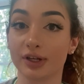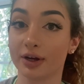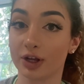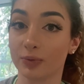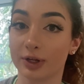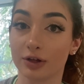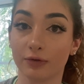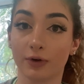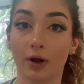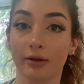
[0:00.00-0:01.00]
tell you when
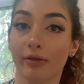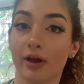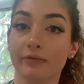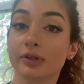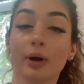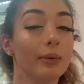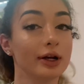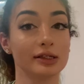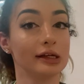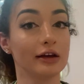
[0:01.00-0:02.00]
you fall in love. So I
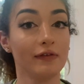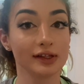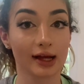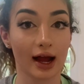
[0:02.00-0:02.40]
want to see if it's